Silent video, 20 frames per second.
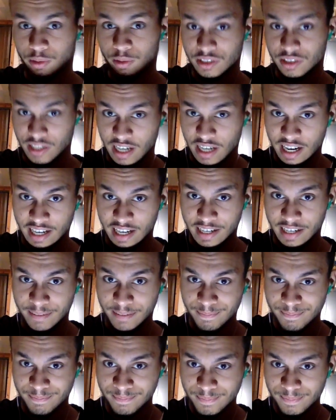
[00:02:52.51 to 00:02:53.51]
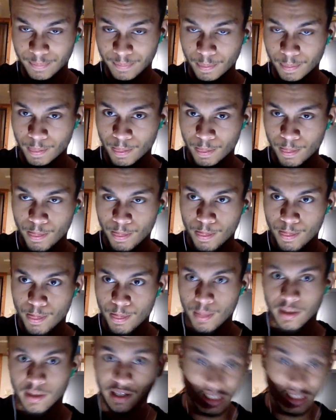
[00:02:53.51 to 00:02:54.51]
the guy,
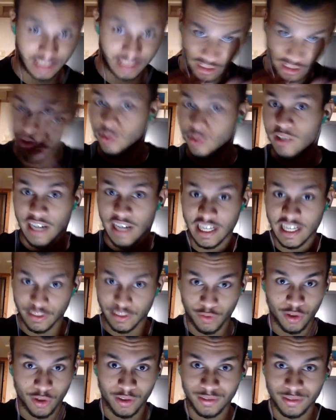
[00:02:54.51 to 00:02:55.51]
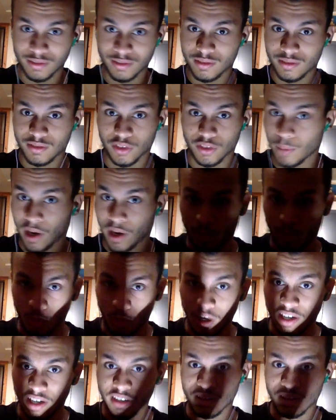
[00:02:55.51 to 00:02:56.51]
it's still the guy's fault, no matter
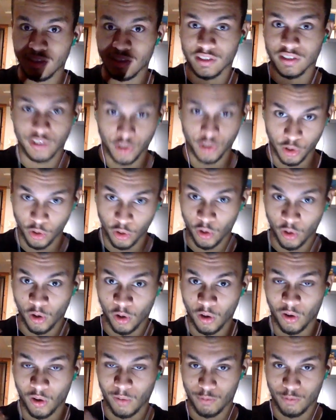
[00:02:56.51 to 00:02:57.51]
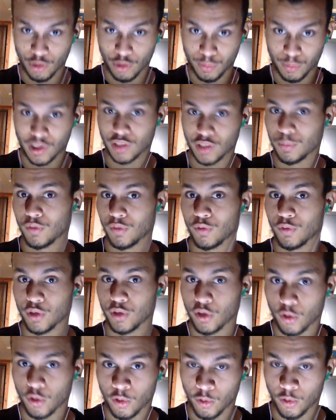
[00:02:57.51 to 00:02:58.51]
what. You're responsible for
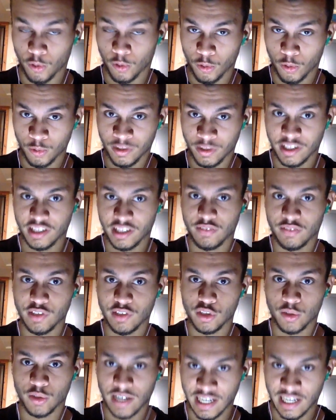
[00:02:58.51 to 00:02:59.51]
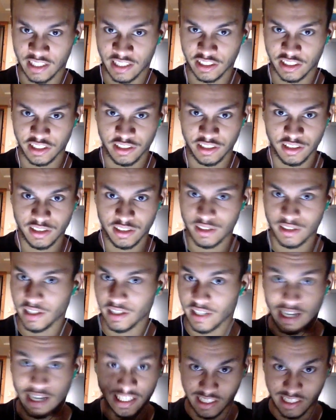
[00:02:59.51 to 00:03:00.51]
your own individual actions,
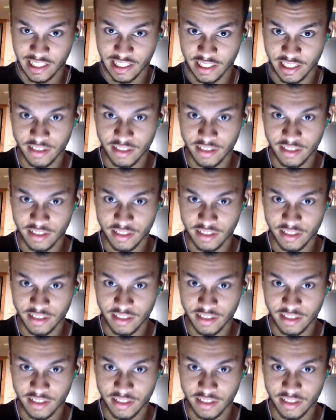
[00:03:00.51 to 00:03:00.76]
and that's it.